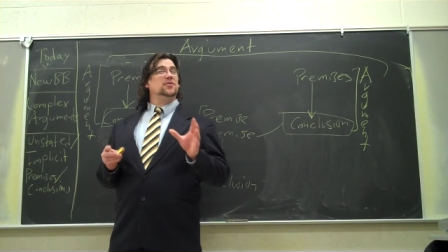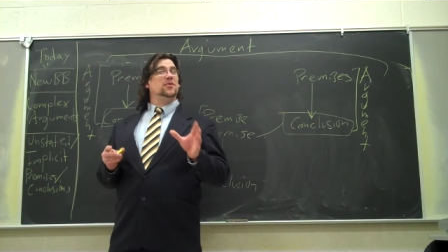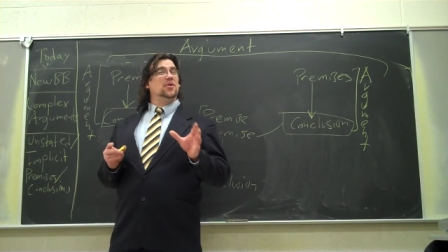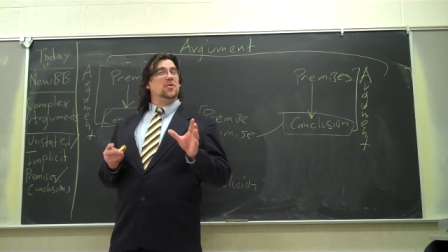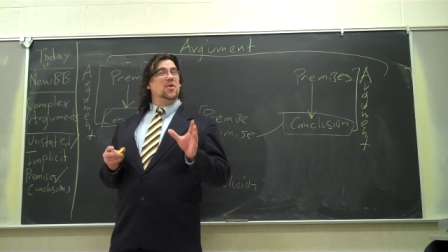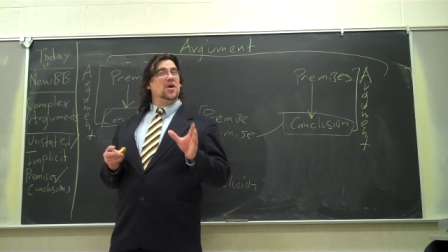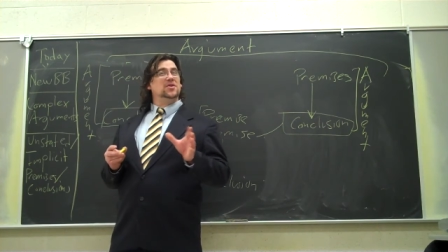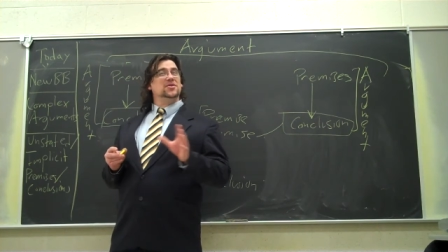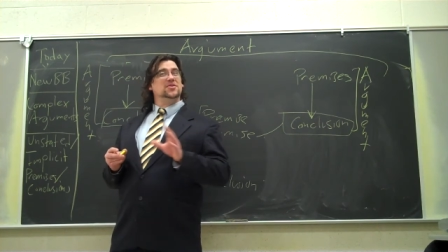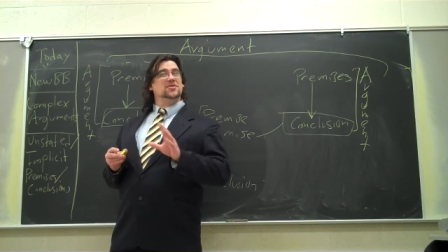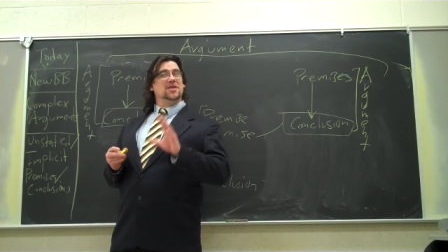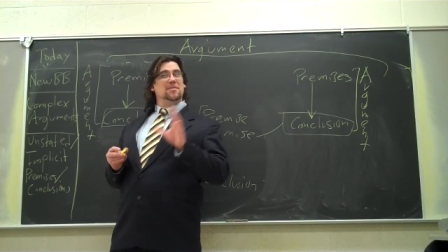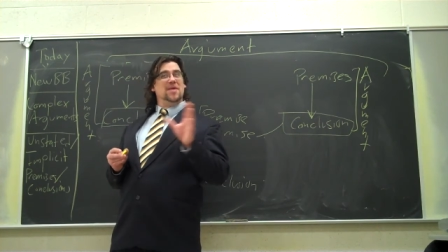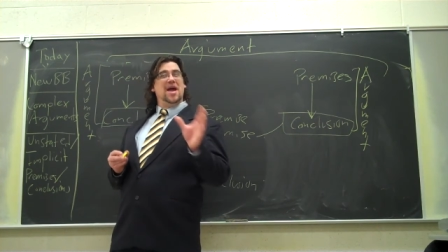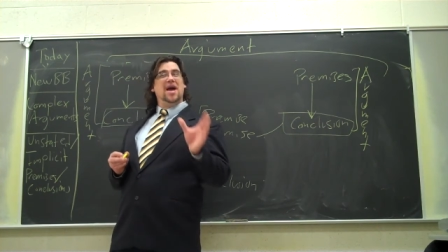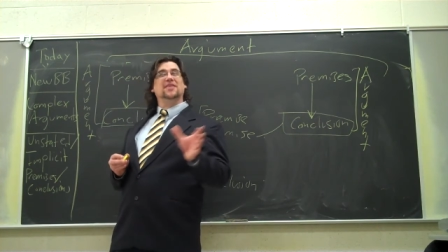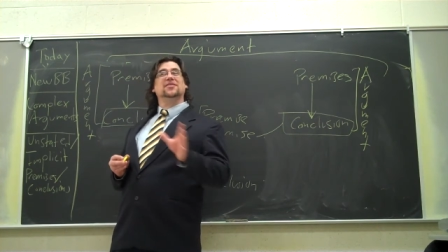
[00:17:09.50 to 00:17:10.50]
to the questions that
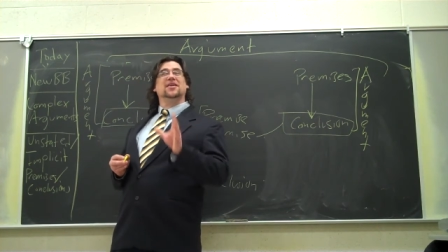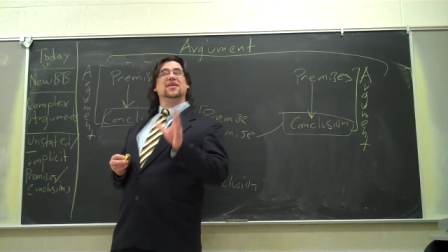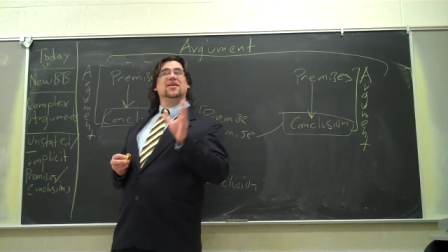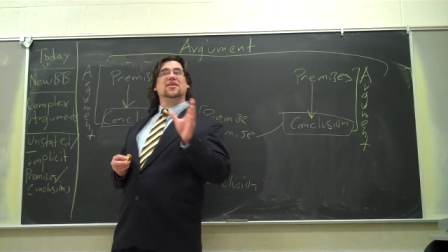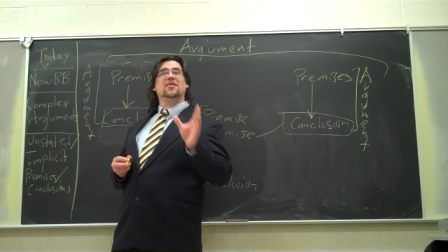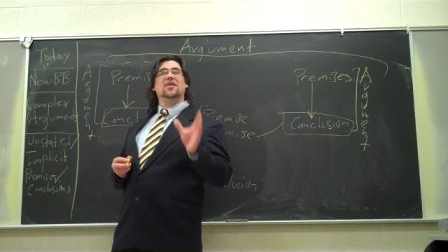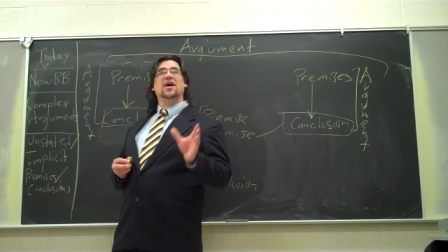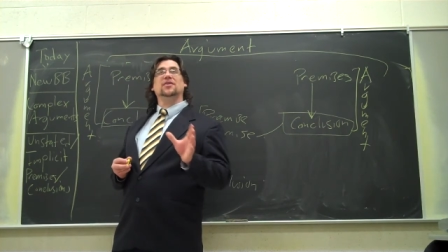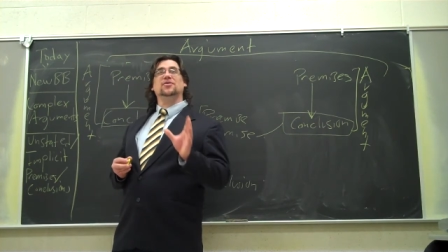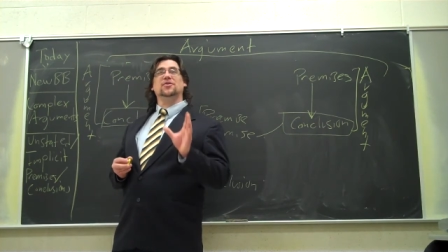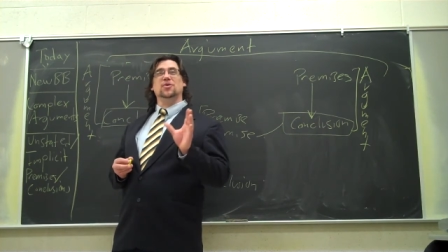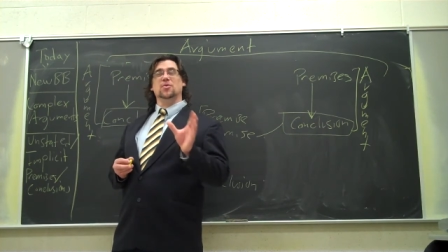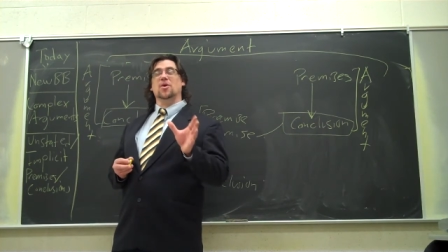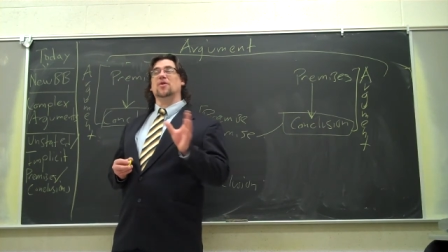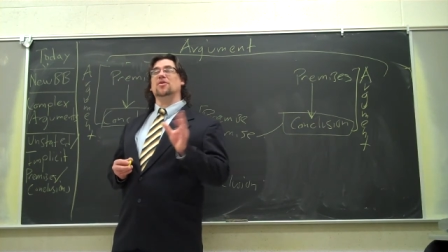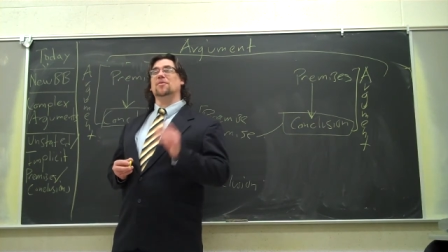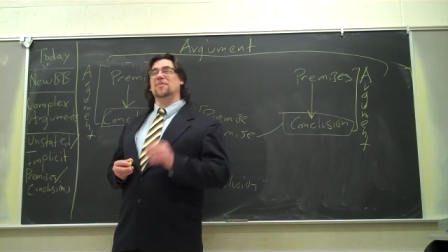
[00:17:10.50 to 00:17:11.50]
I'm asking in class, you
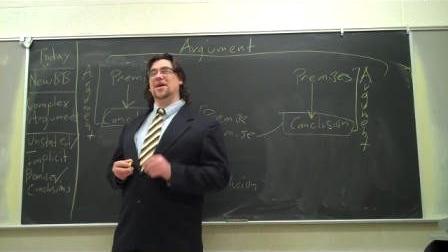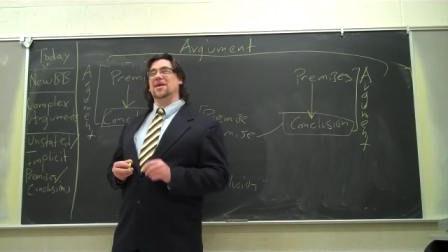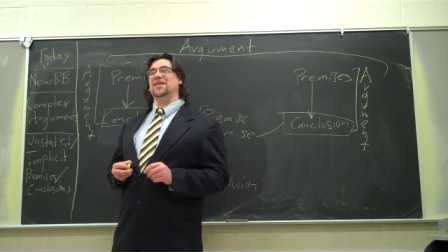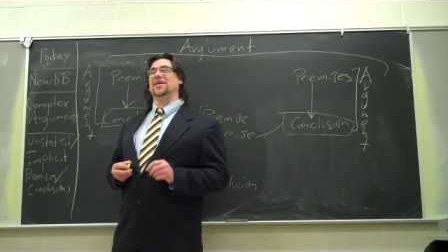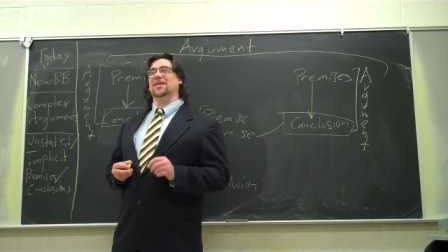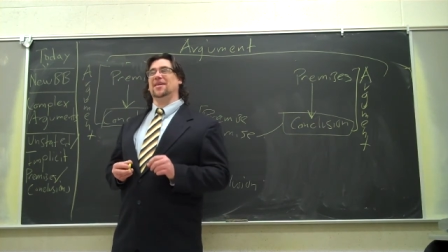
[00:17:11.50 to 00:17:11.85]
are the many.